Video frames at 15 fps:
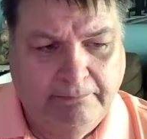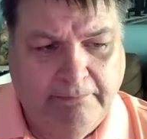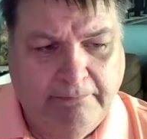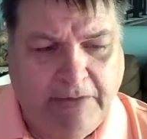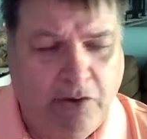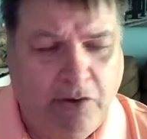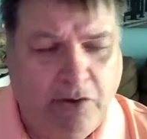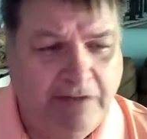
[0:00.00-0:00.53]

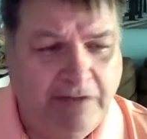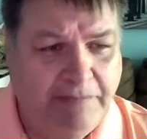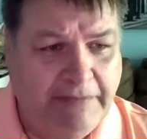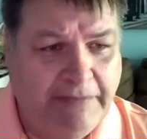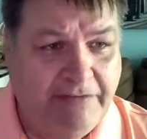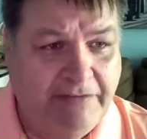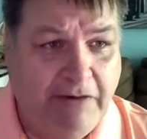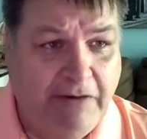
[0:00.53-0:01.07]
I know this has
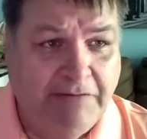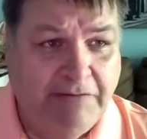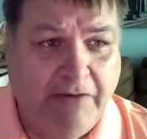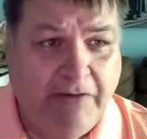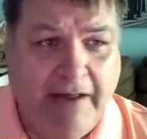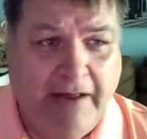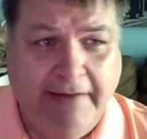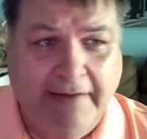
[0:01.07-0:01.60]
been stressful,
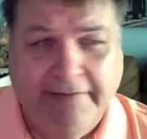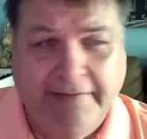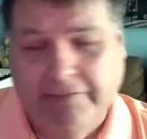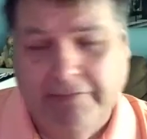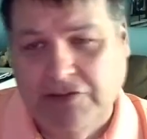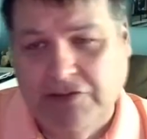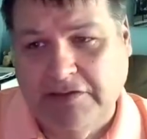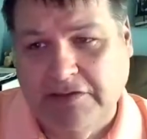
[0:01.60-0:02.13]
guys.
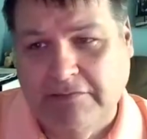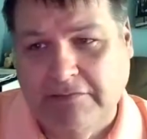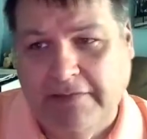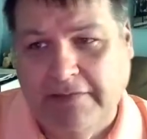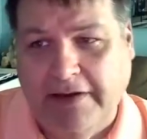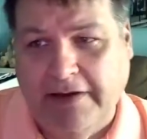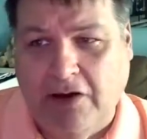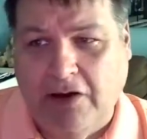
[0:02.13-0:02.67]
Just
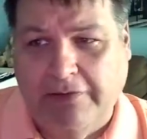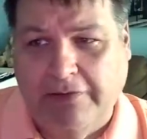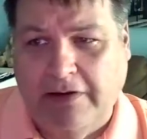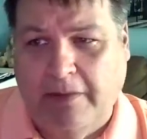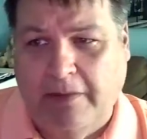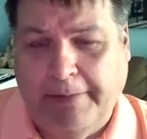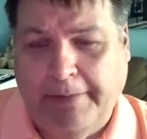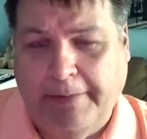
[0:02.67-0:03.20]
getting over the
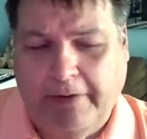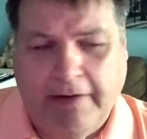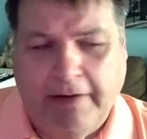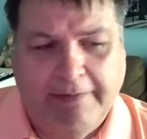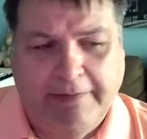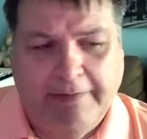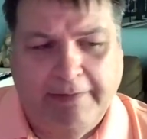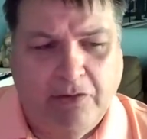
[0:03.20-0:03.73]
hump here, and
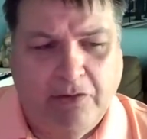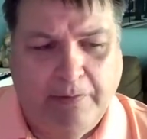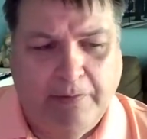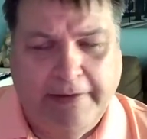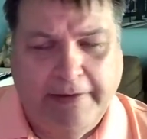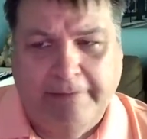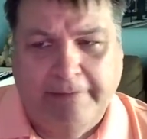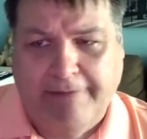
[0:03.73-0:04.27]
I think you'll
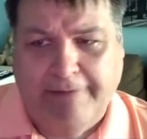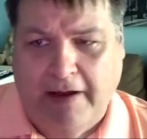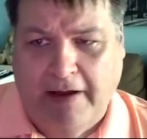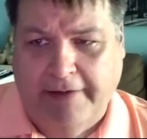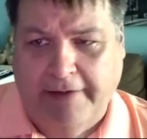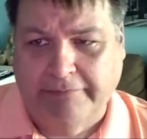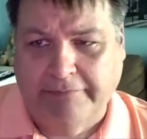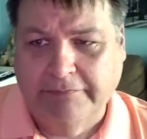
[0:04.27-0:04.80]
be fine.